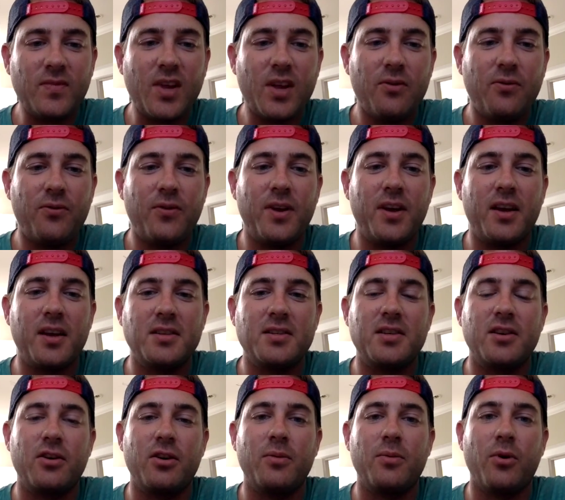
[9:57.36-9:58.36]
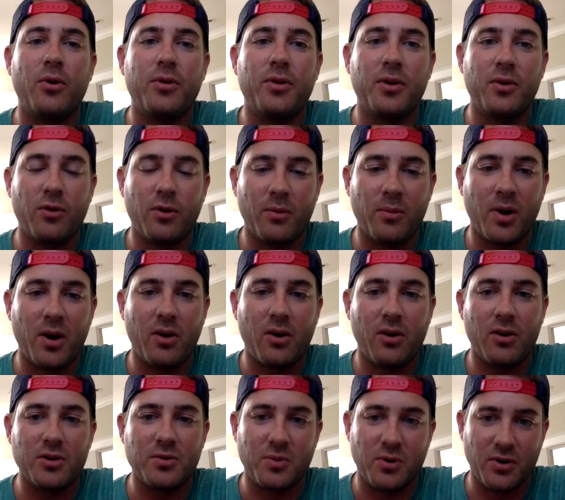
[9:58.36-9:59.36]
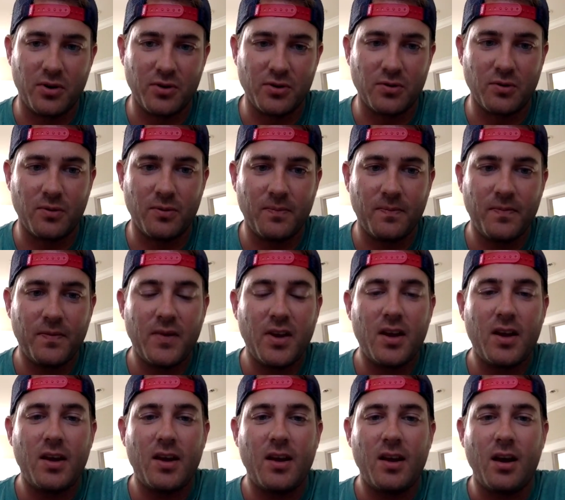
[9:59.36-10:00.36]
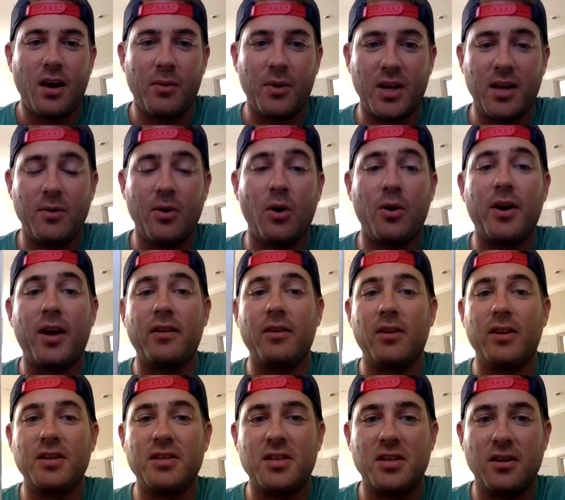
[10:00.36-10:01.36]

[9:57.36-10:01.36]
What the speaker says: Fink and Thierry both ignoring my calls per usual. I'm gonna keep going down the list